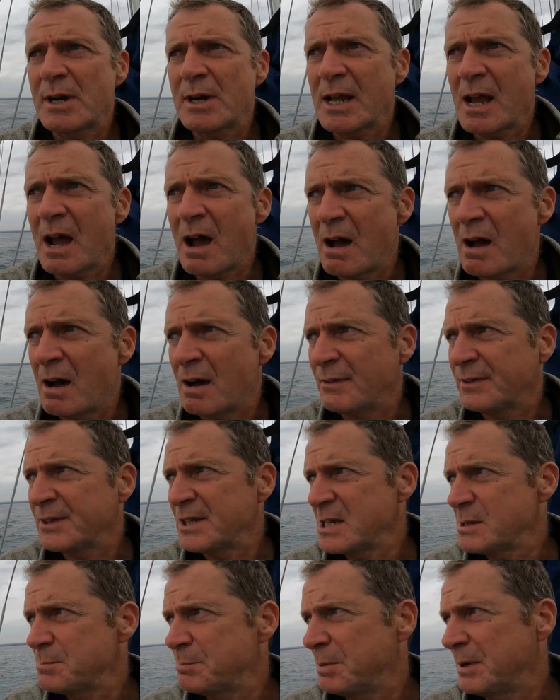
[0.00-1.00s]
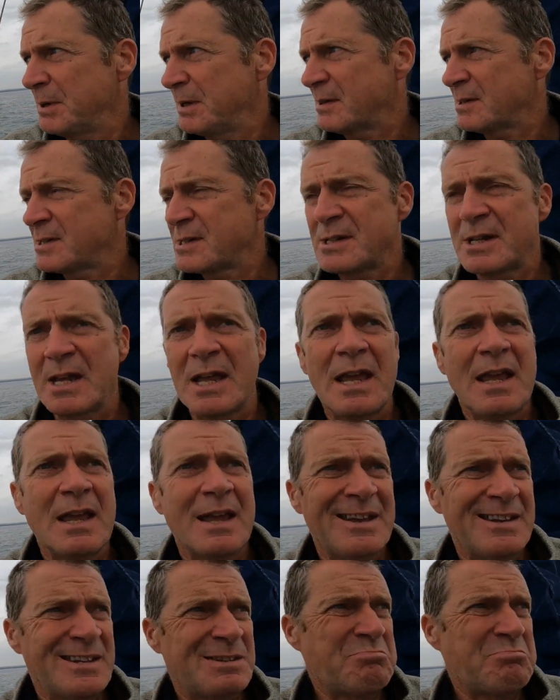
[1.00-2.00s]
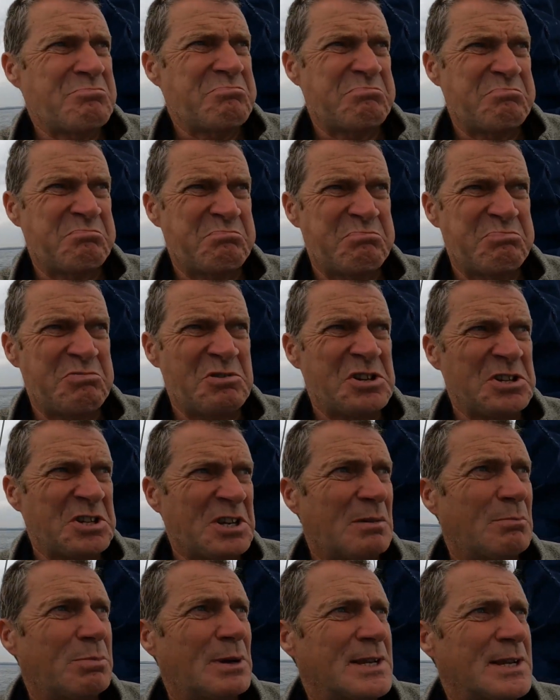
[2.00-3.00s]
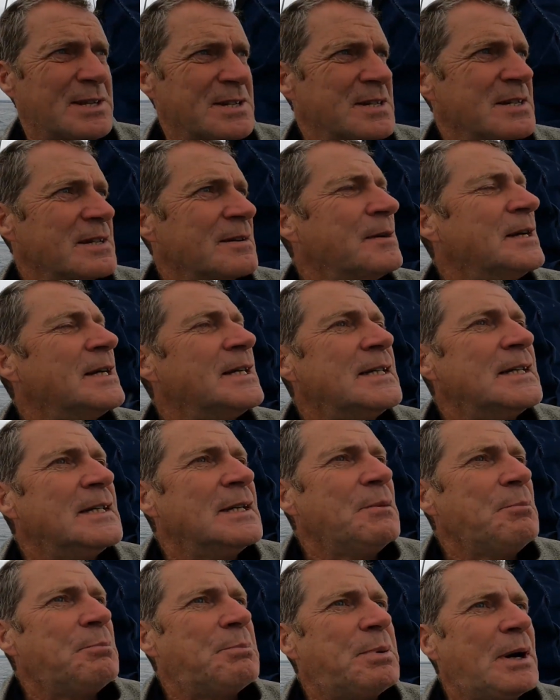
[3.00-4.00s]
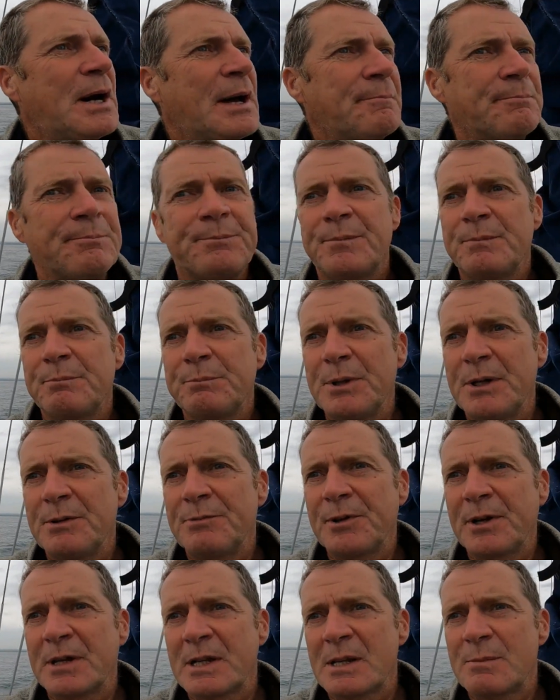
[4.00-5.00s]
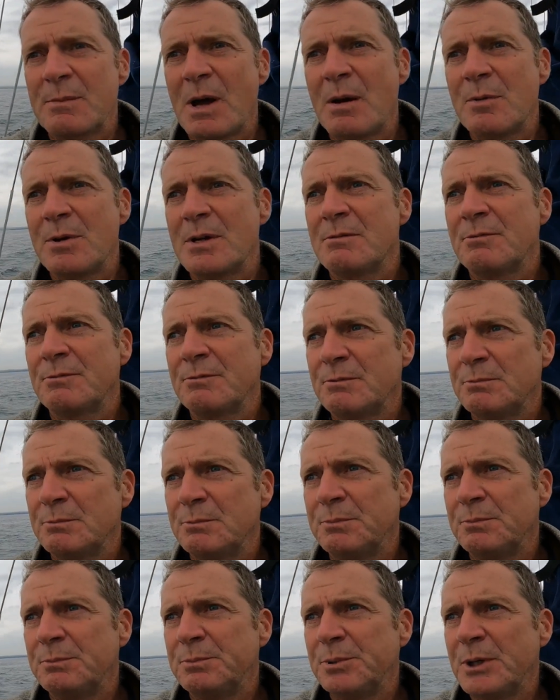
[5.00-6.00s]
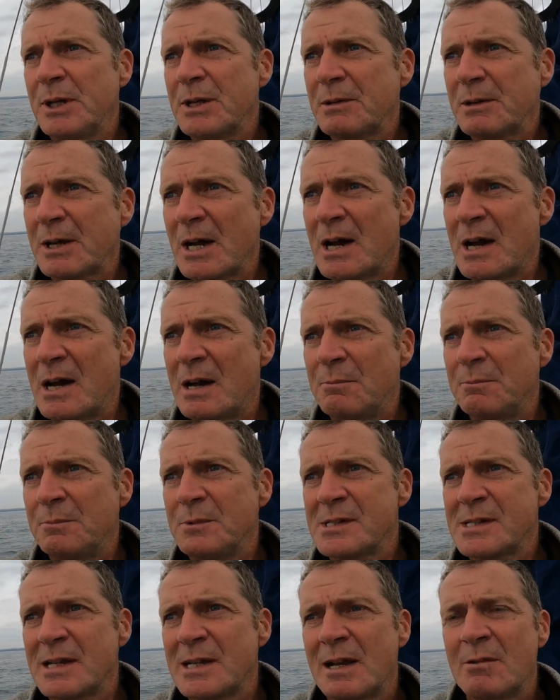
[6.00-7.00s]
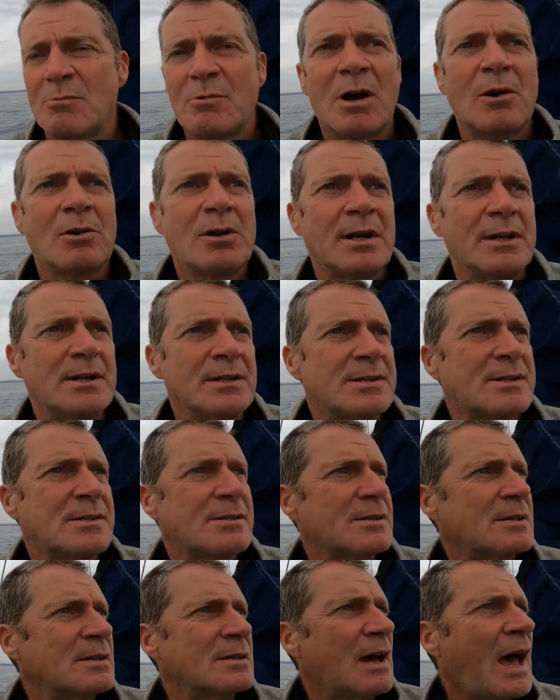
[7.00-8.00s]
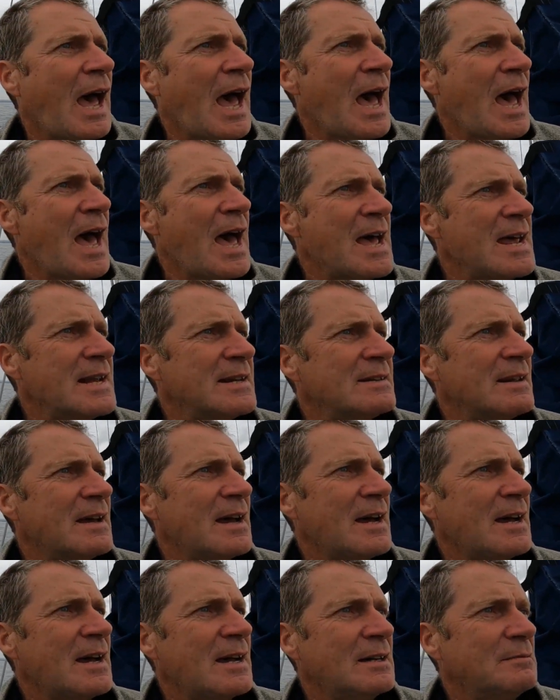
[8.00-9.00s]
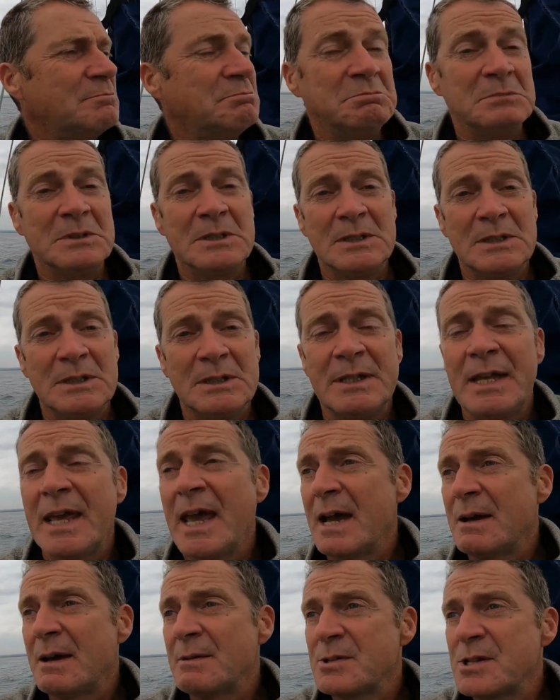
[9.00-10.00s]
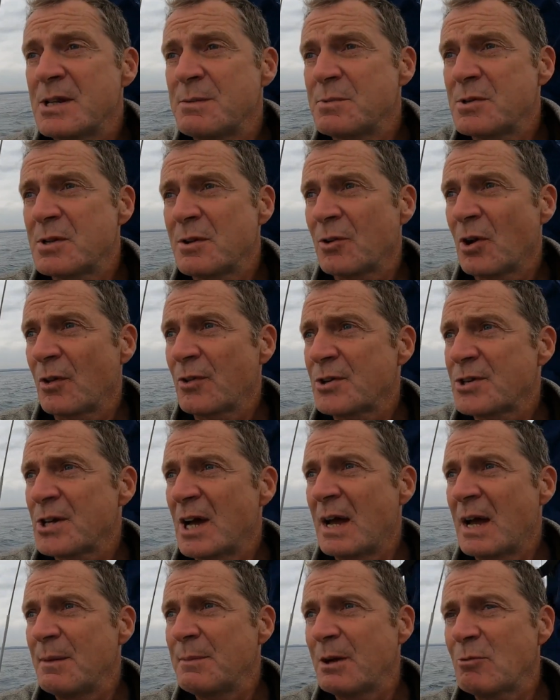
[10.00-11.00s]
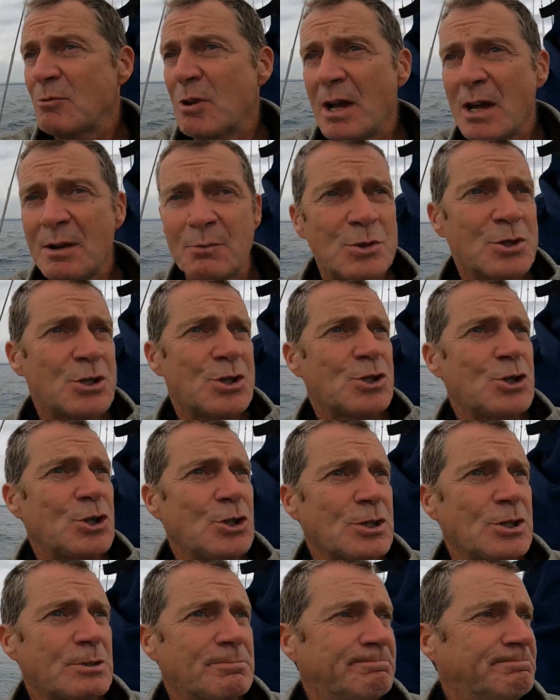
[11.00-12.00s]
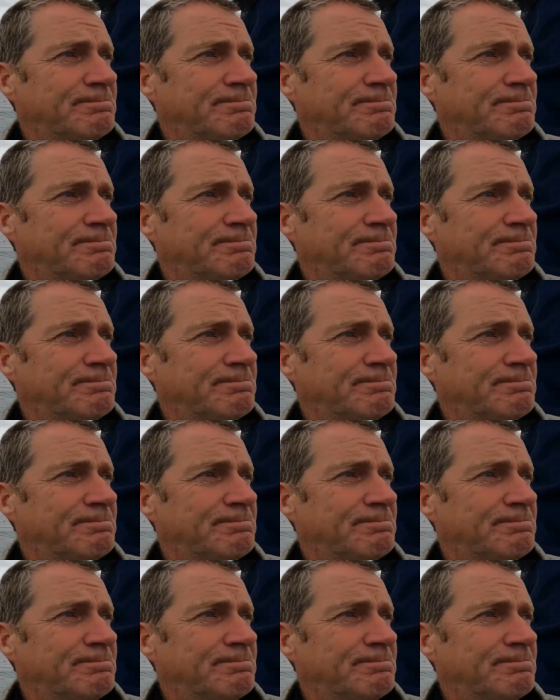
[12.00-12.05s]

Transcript: running hard, this bit of sea is pretty unpleasant, but perfect at the moment. Pretty calm, slight roll on us, and yeah, seems to have got the timing right, which is good.